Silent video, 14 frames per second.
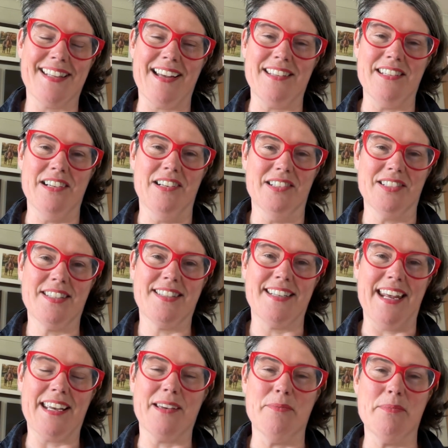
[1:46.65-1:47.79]
that
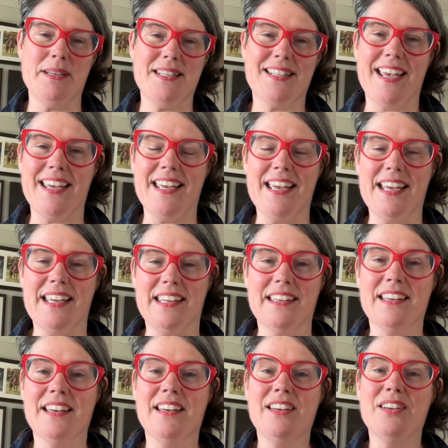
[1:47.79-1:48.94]
yardstick and be saying,